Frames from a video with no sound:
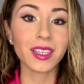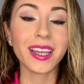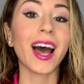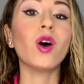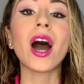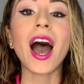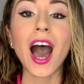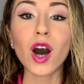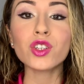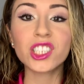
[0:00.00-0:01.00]
Now,
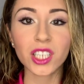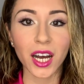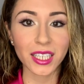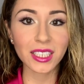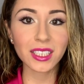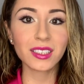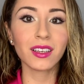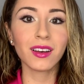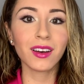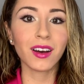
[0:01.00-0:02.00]
how does
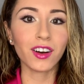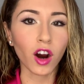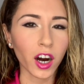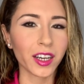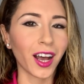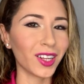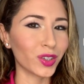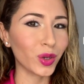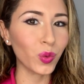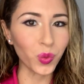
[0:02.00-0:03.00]
an art
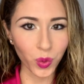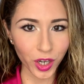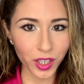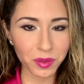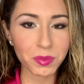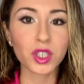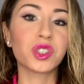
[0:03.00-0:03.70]
gallery work?